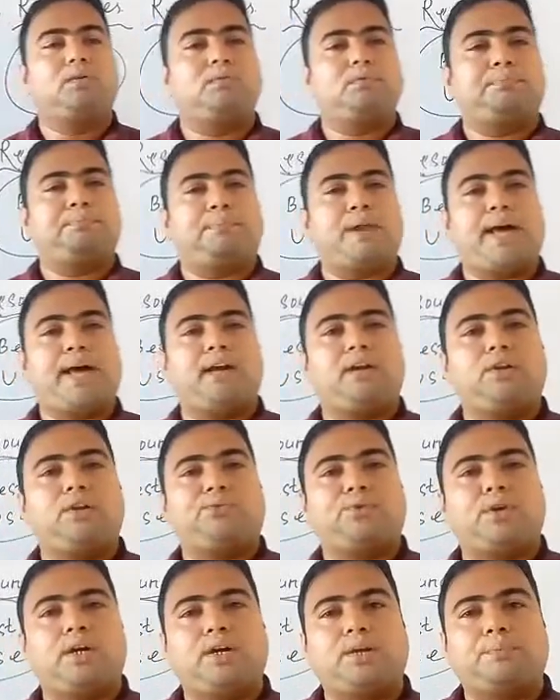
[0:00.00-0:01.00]
plan
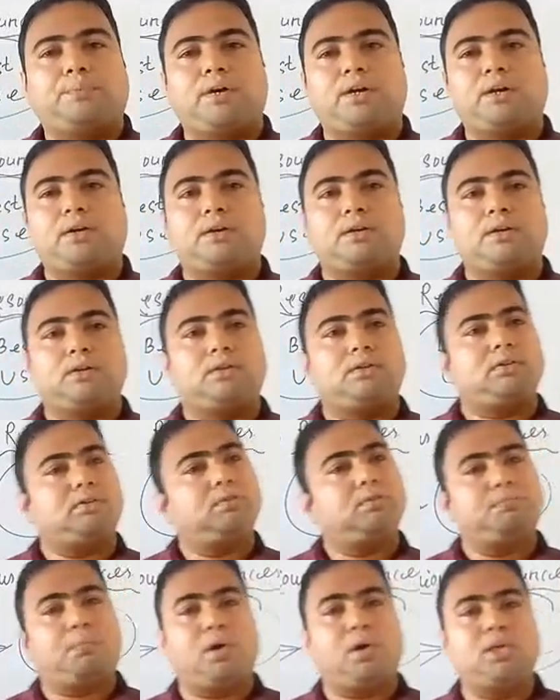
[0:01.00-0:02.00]
different
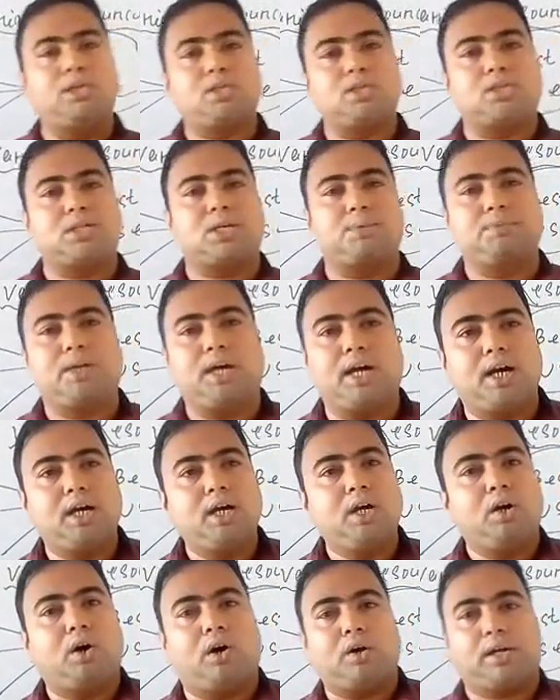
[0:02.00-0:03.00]
policies of
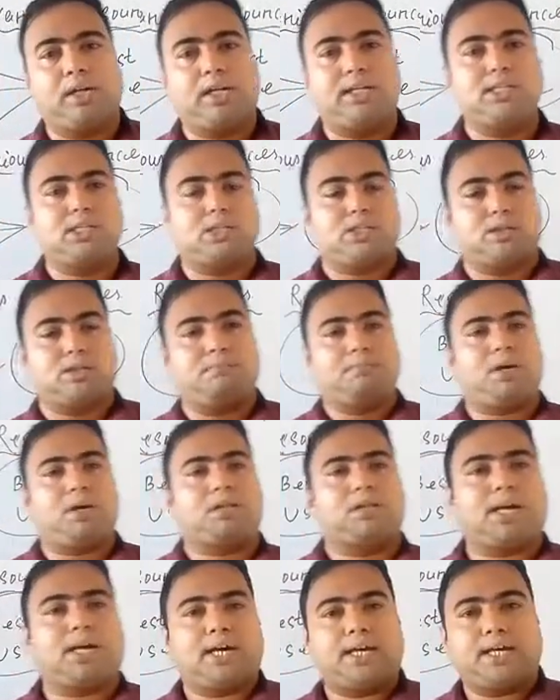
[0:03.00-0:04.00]
the organization.
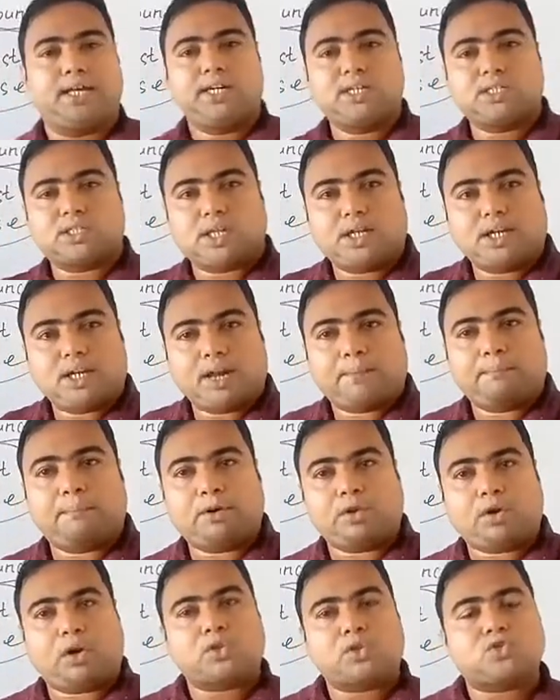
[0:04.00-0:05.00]
But it's the
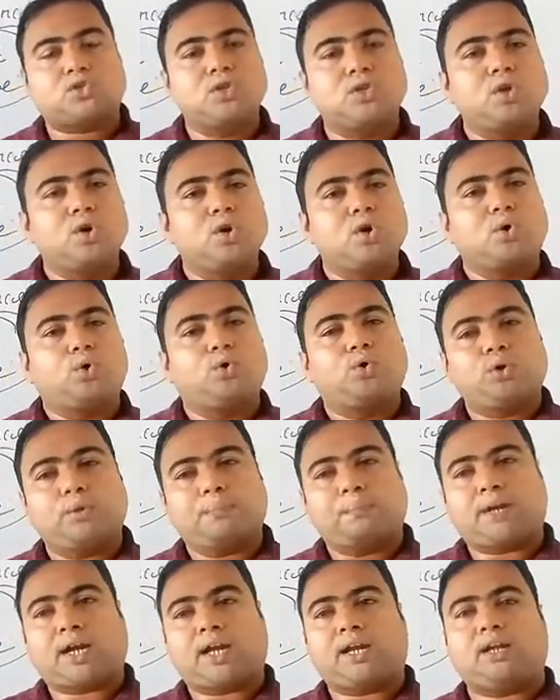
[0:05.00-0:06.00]
laborers who
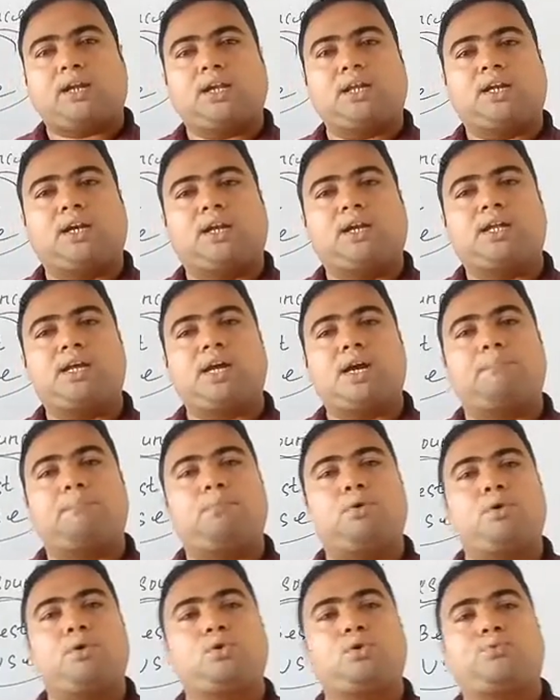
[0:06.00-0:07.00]
practically
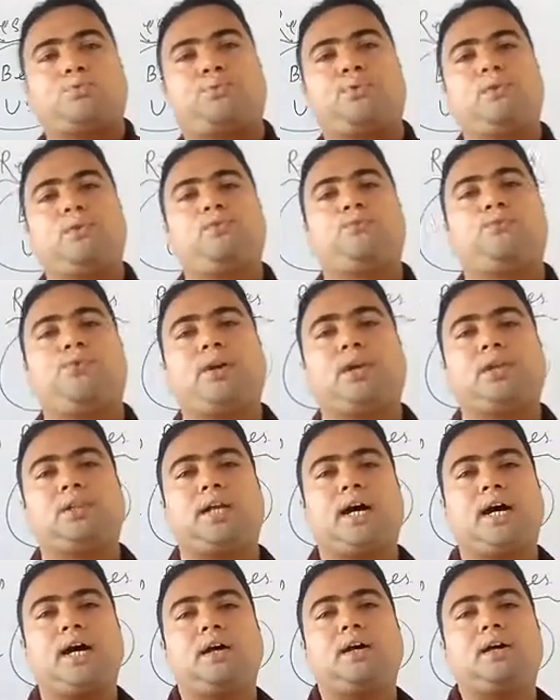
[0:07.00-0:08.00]
able to fulfill
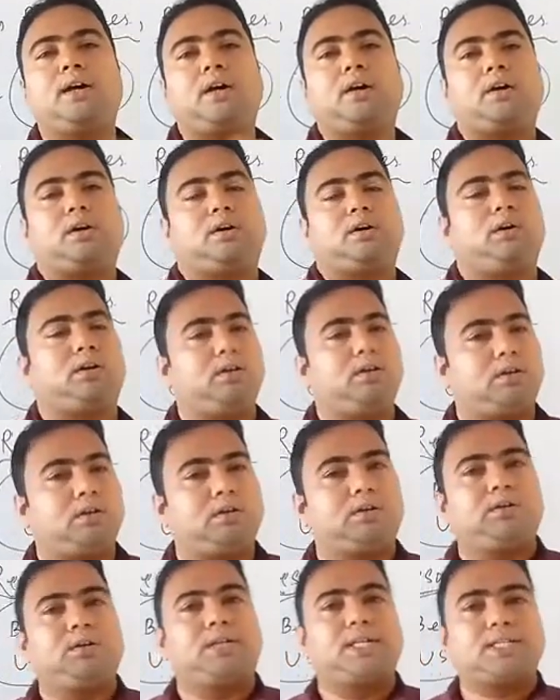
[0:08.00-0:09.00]

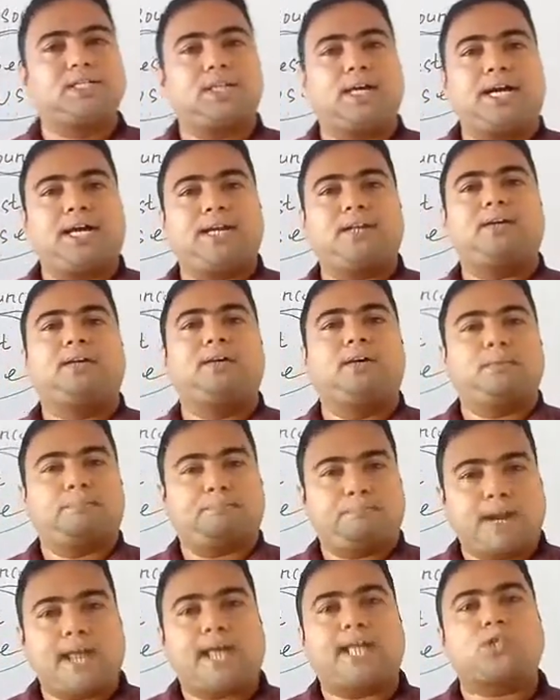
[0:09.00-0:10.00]
the desired
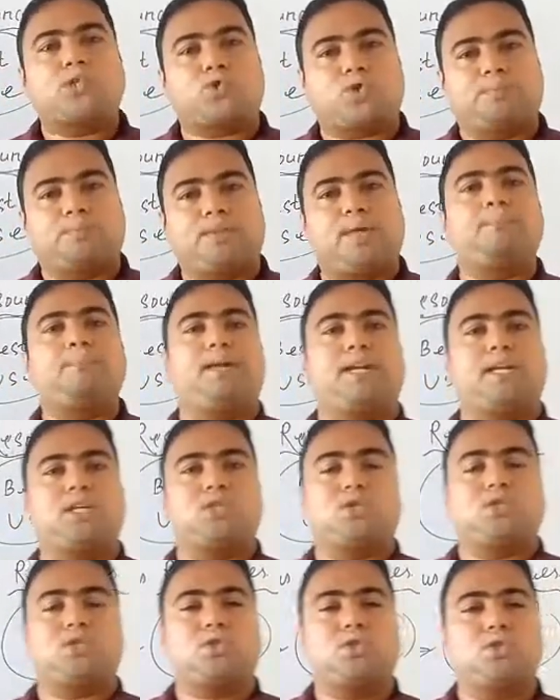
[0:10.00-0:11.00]
plans of the
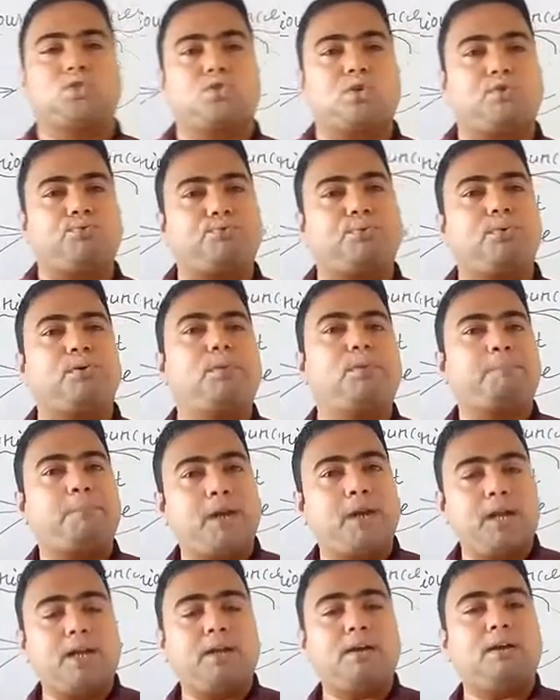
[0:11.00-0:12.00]
managers. So
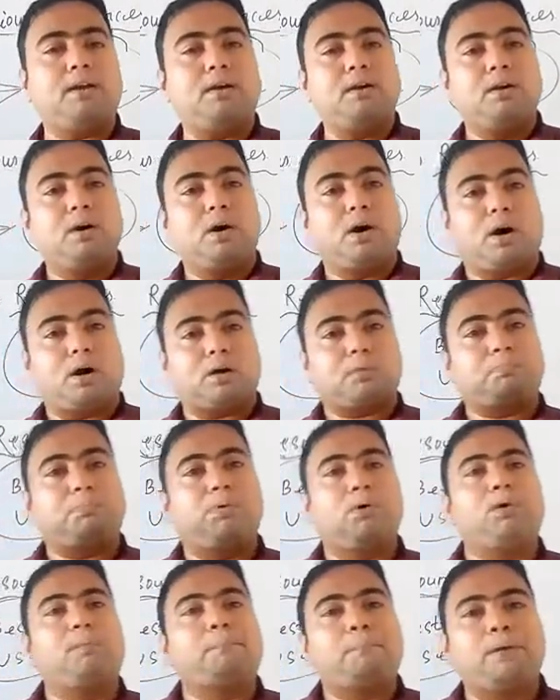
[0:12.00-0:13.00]
fulfilling or
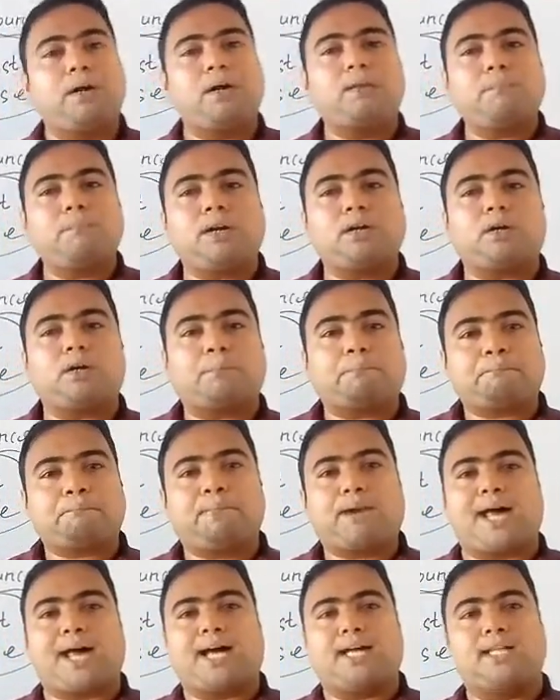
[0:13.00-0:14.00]
fulfillment of
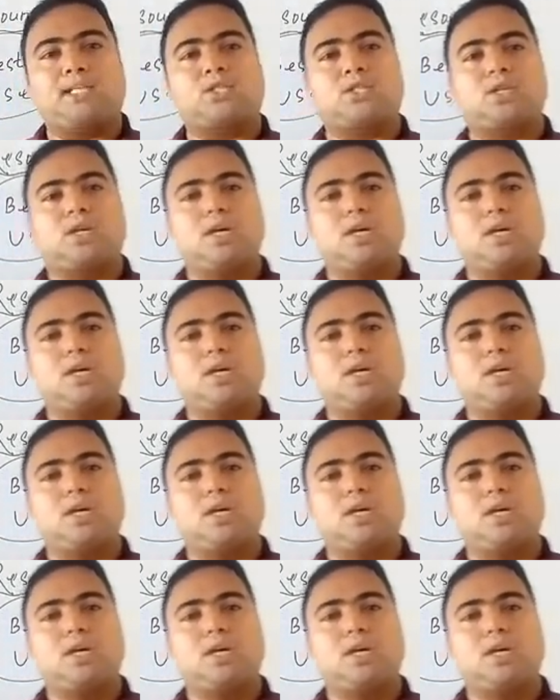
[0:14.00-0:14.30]
plans